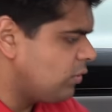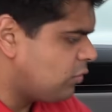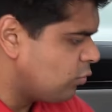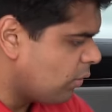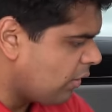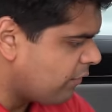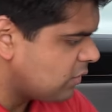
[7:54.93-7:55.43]
with
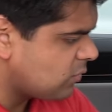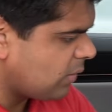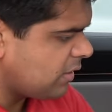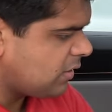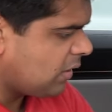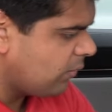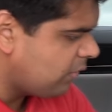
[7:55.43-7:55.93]
two air vents
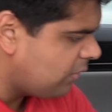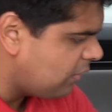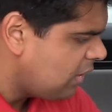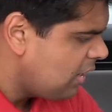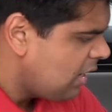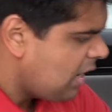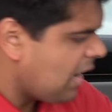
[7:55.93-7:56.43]
right down there
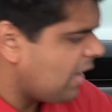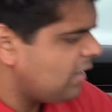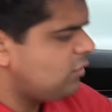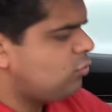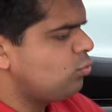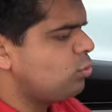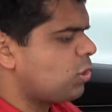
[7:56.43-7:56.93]

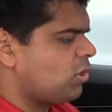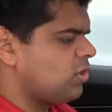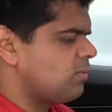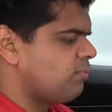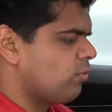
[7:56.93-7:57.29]
and two charging